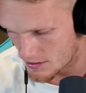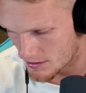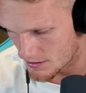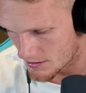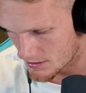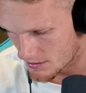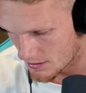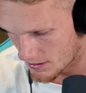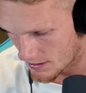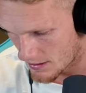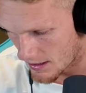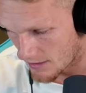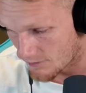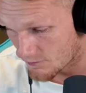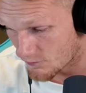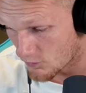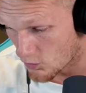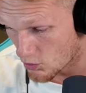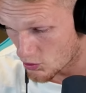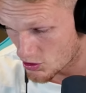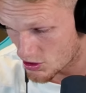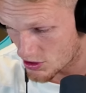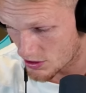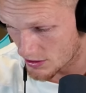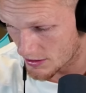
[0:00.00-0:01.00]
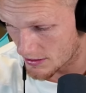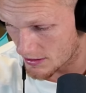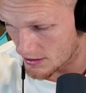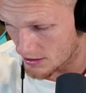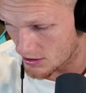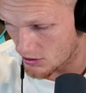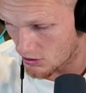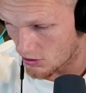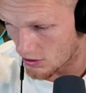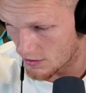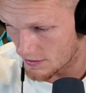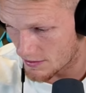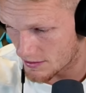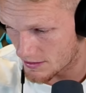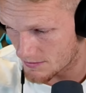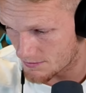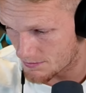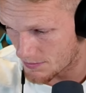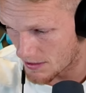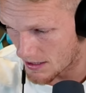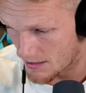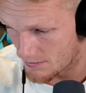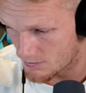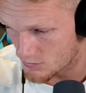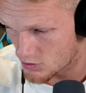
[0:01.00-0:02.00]
And unfortunately, the guy that he
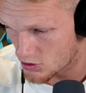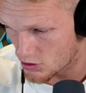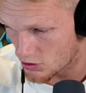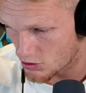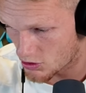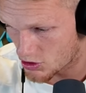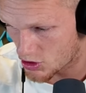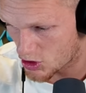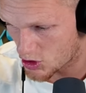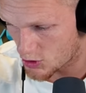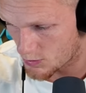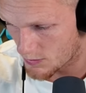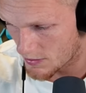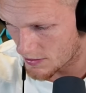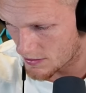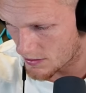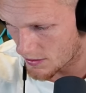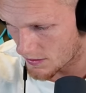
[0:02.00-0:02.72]
bumped, Josh Smith,